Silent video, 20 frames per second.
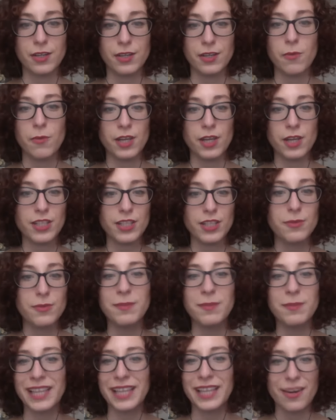you know, watching the
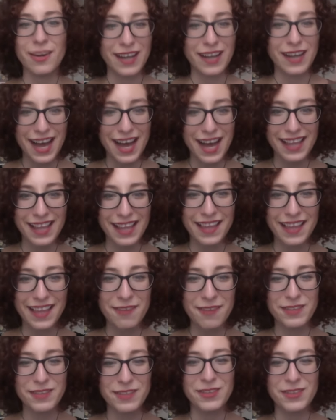replay or hi
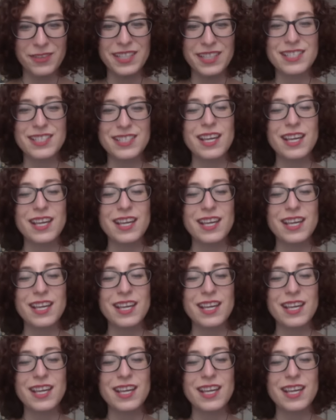live viewers.